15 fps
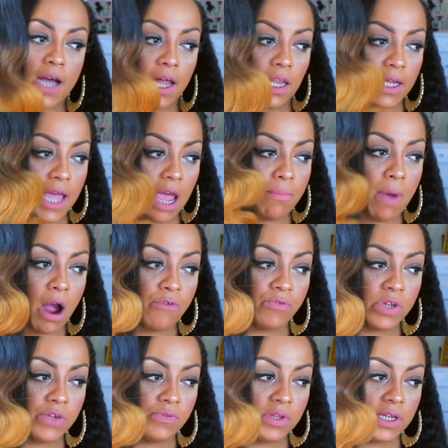color came out
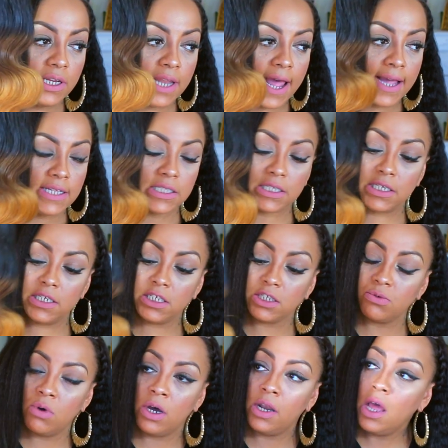really, really nice in
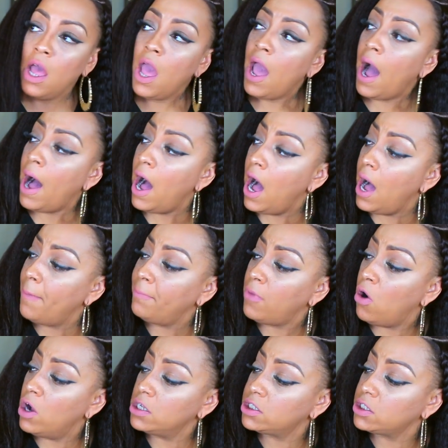this one. Um,
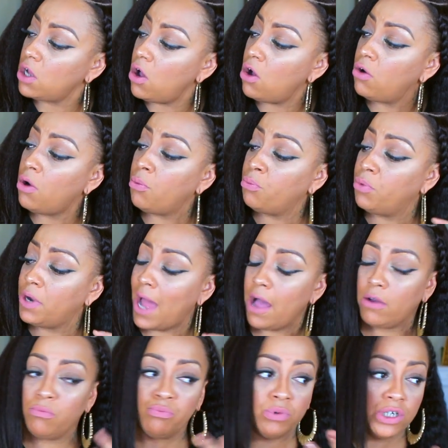also, what
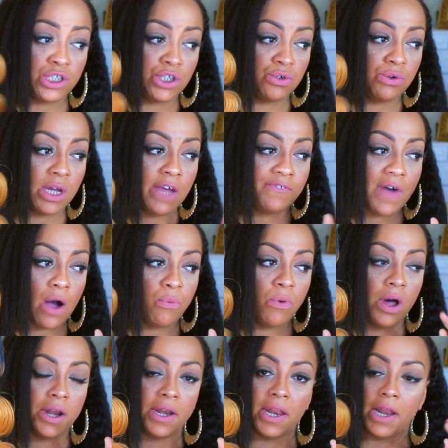I would do if I
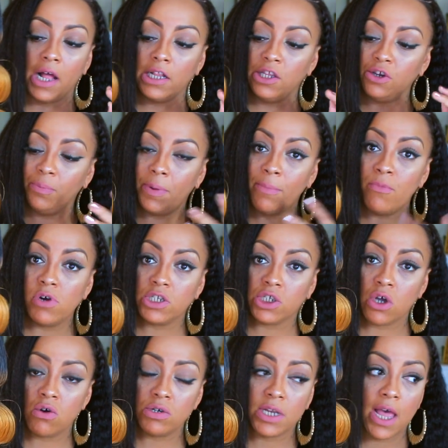wanted it a little bit more
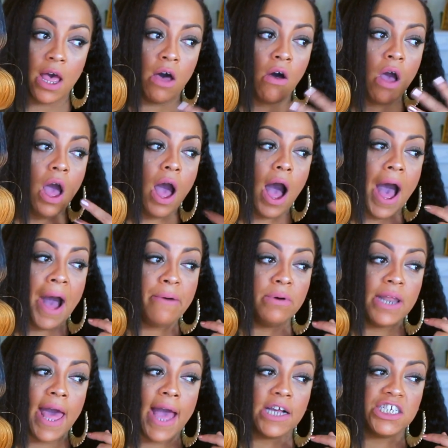toned down, I
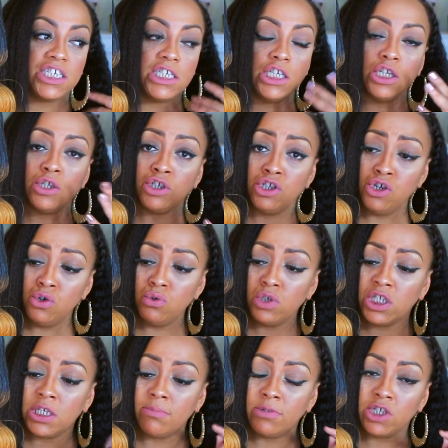would actually
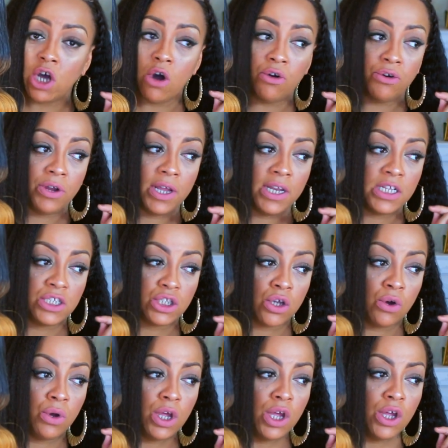use some toner in this.
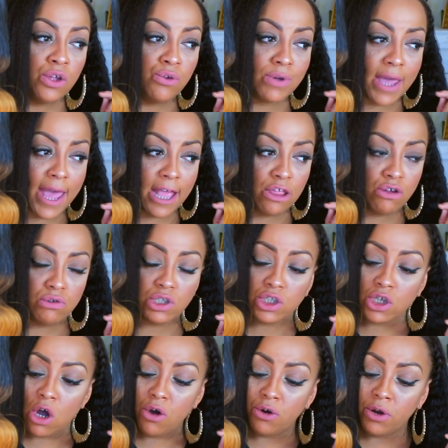So you can
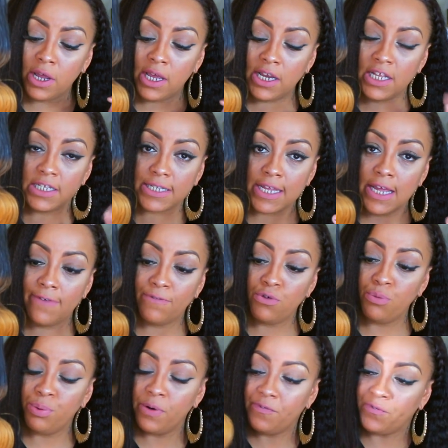use toner in this if
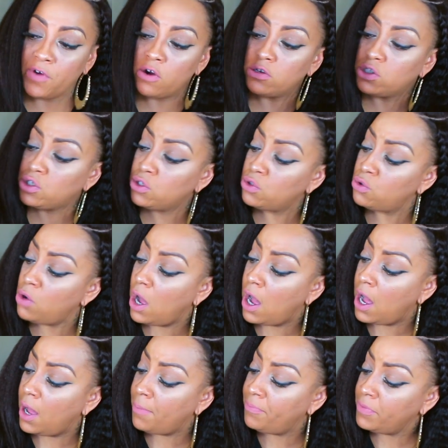you prefer to.
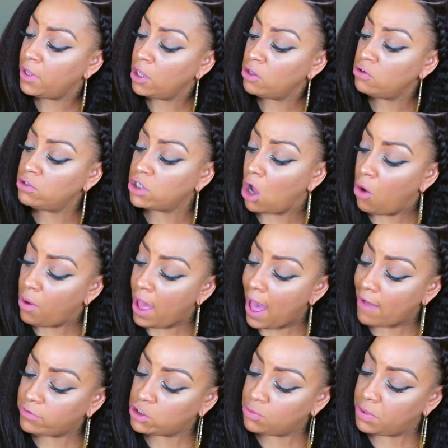Um, you don't
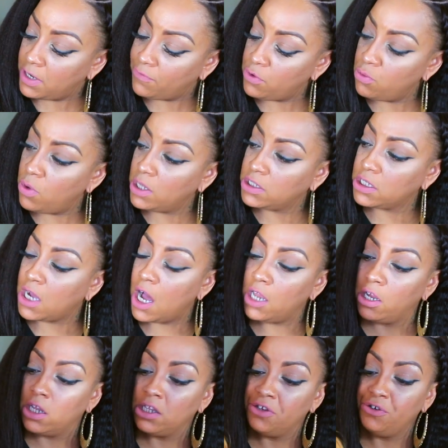have to, but if you want the
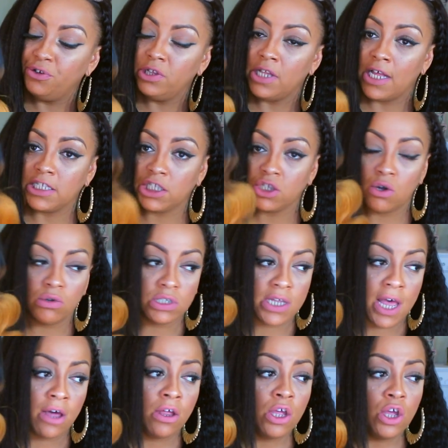color a little less toned
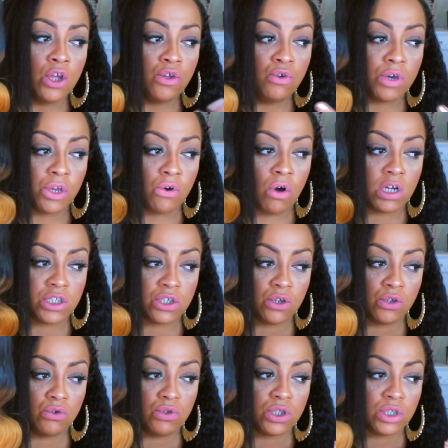down, you can
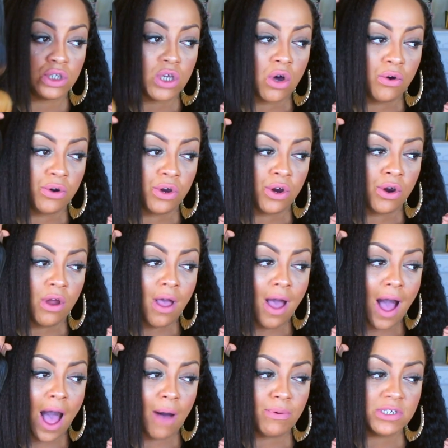also use a toner.
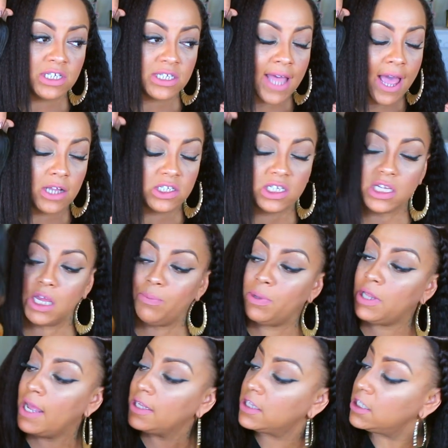I would just actually keep
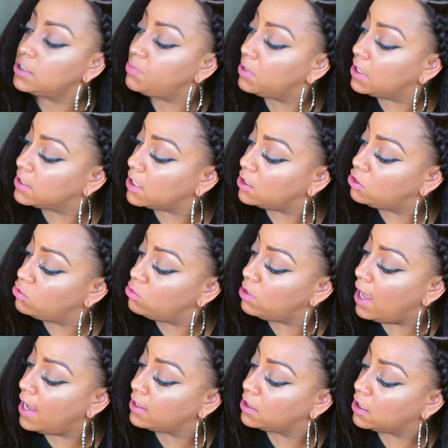it like this because I do
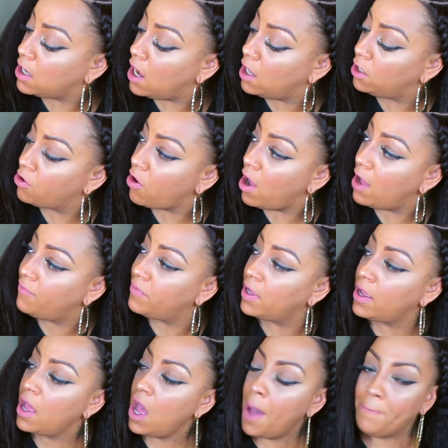like the color of
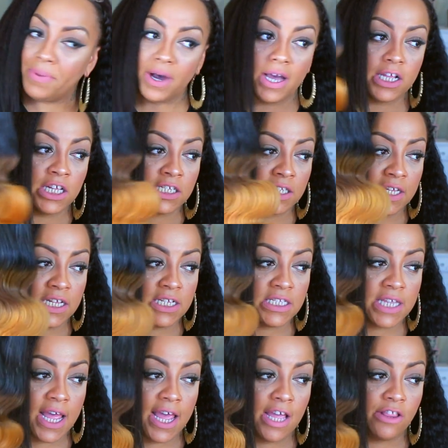it. But it
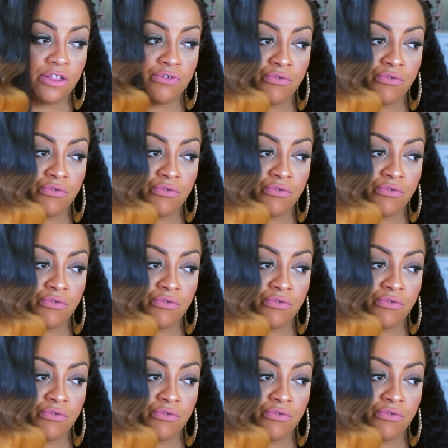is a